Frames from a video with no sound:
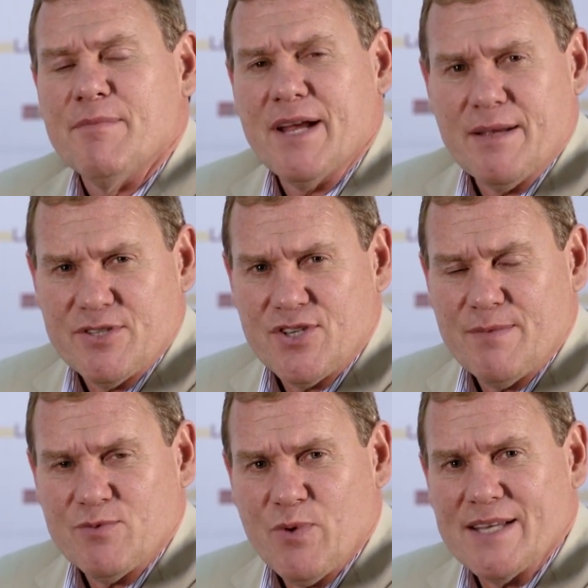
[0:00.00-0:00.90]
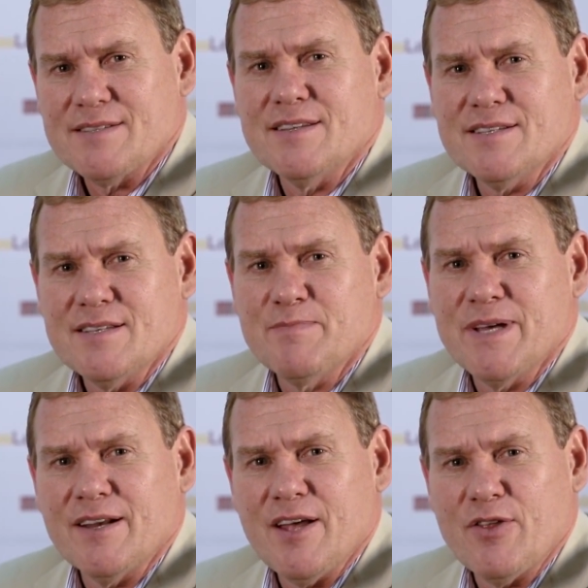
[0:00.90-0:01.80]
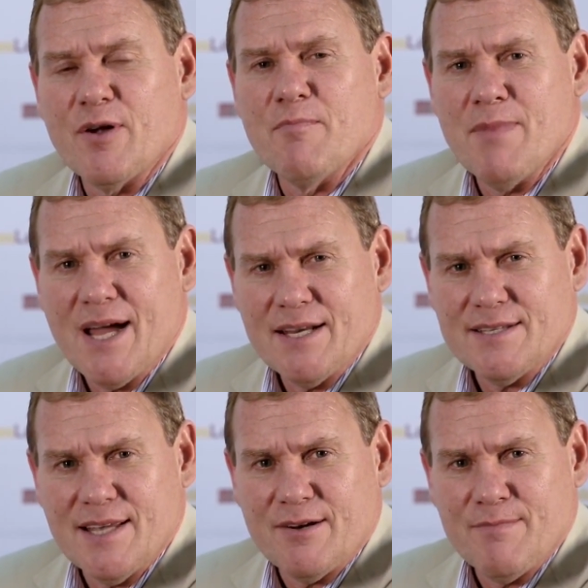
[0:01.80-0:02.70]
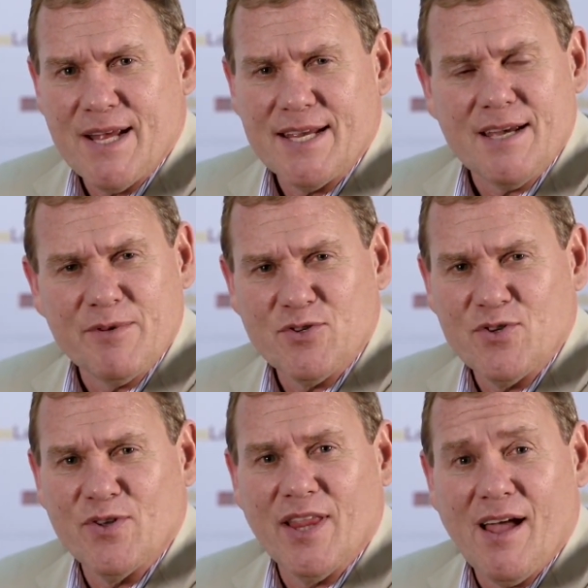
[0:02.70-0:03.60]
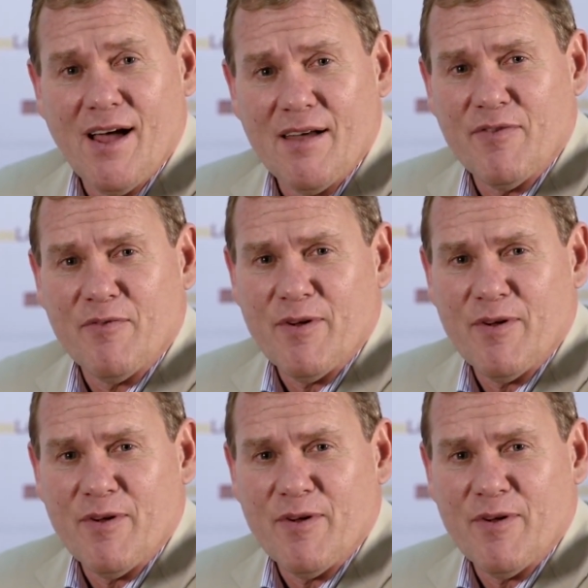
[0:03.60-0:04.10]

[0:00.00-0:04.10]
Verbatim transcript: My name is James West, and this has been another Midas Letter Money coming to you live